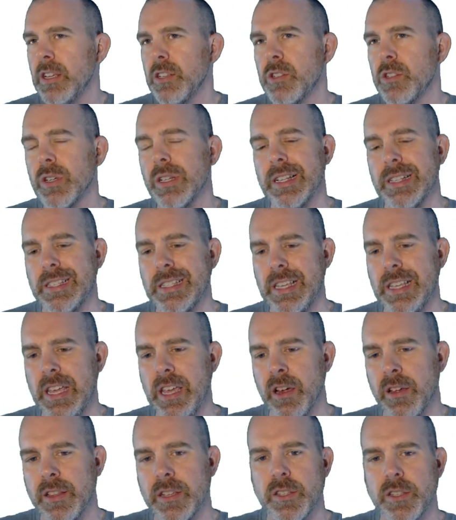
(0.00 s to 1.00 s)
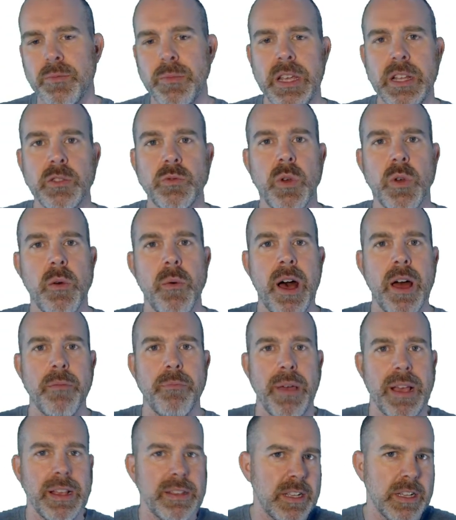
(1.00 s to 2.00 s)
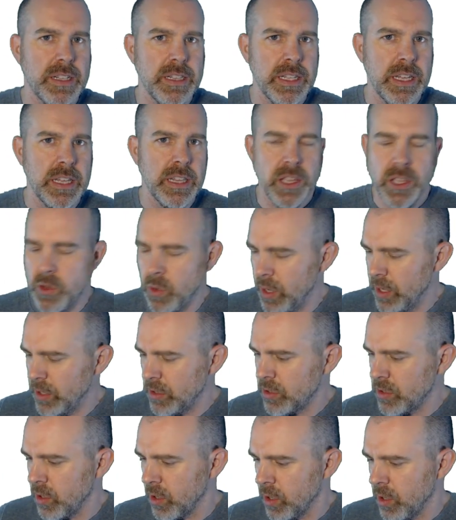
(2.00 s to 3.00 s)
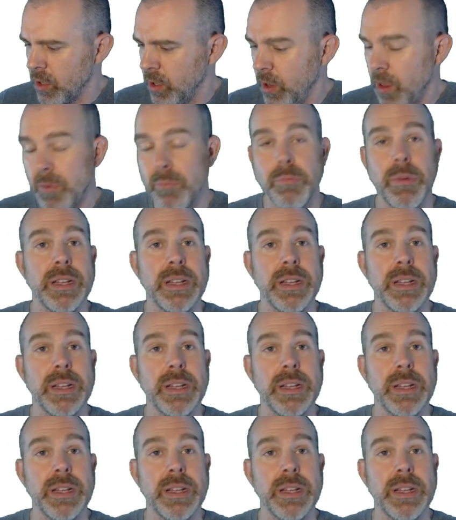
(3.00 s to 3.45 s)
So let's see here. This means we want basically the unit circle,